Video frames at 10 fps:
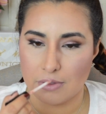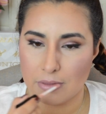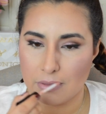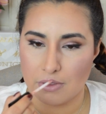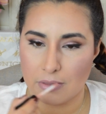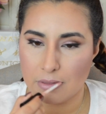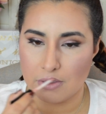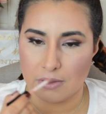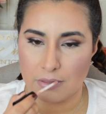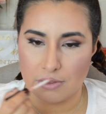
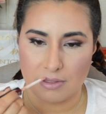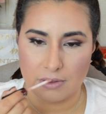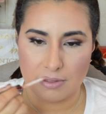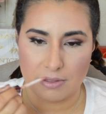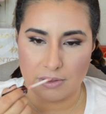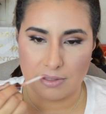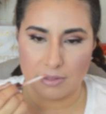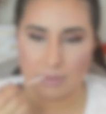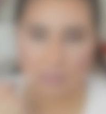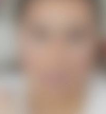
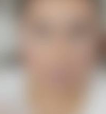(silence)